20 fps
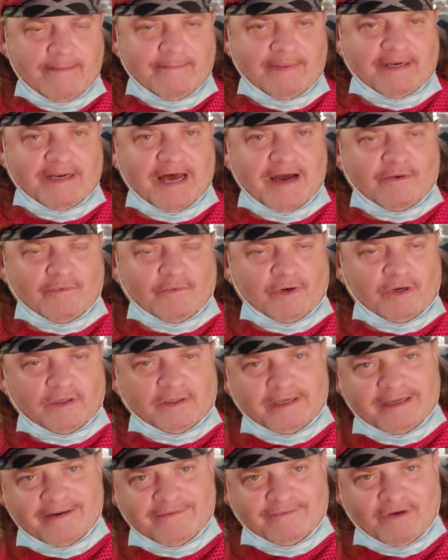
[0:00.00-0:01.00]
but not
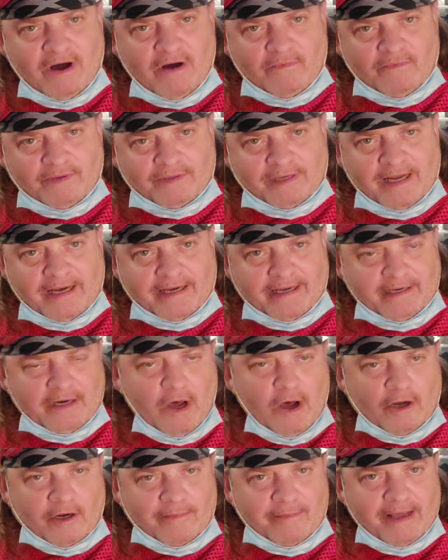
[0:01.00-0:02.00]
real involved with like
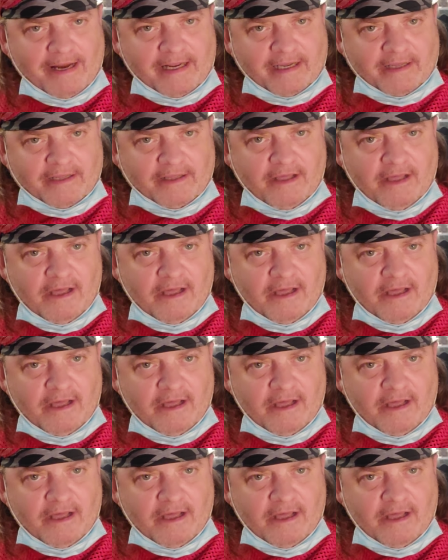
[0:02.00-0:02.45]
an automatic